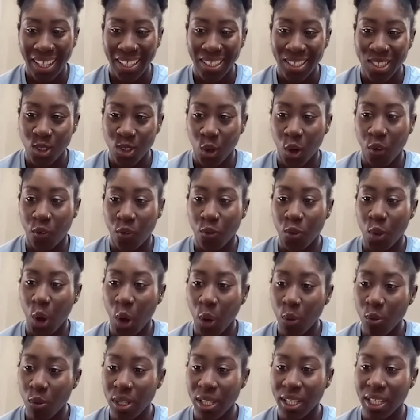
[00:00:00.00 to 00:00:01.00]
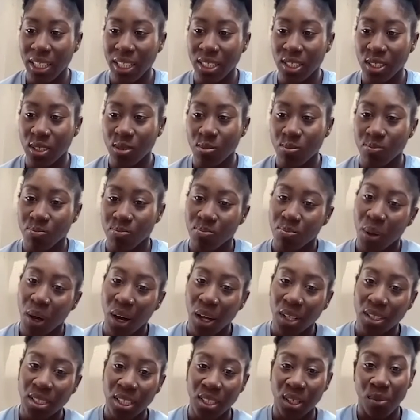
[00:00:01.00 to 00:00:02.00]
sort of not really just
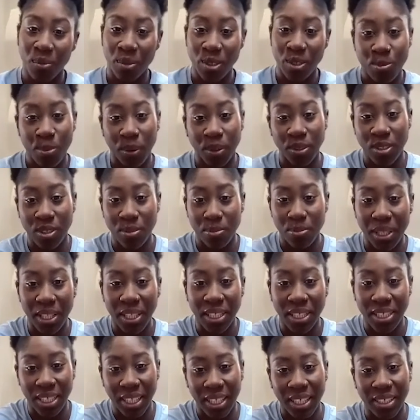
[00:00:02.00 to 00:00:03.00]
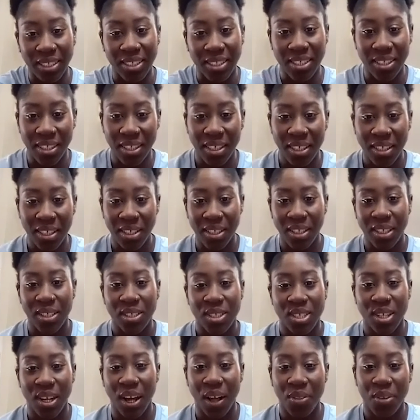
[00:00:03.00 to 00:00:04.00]
passing on responsibilities
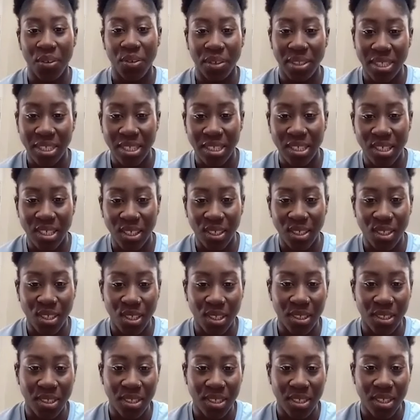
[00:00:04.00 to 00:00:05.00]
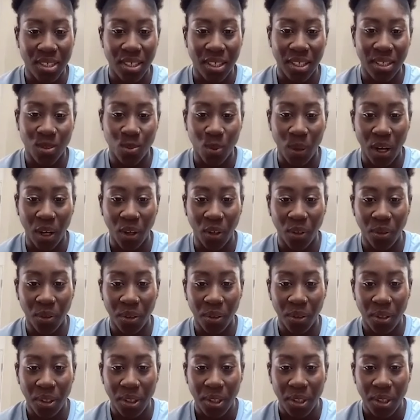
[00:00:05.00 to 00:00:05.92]
to other institutions as well?